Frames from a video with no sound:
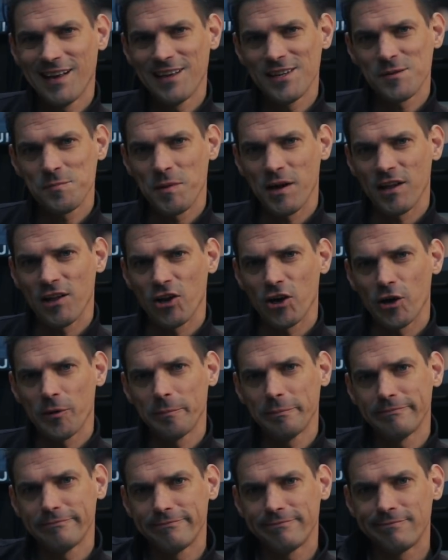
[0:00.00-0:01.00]
It's my alarm.
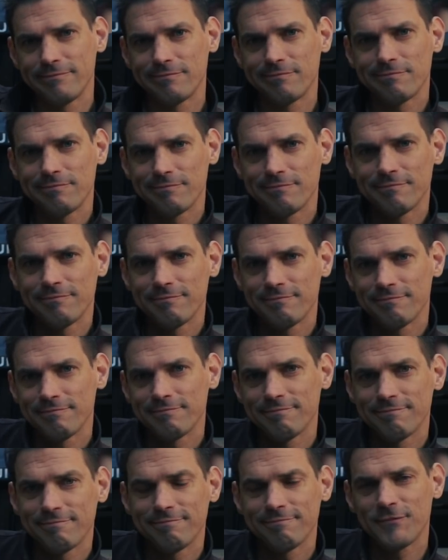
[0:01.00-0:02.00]

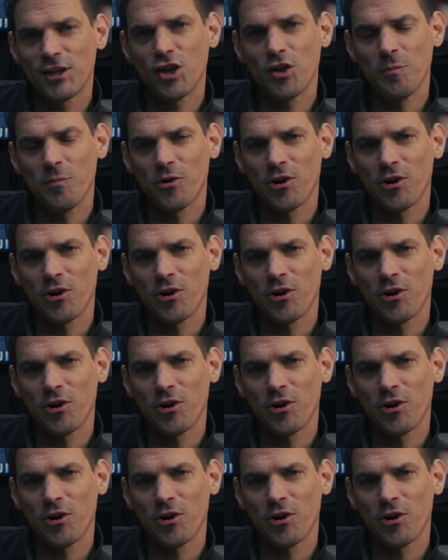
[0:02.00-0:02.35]
Good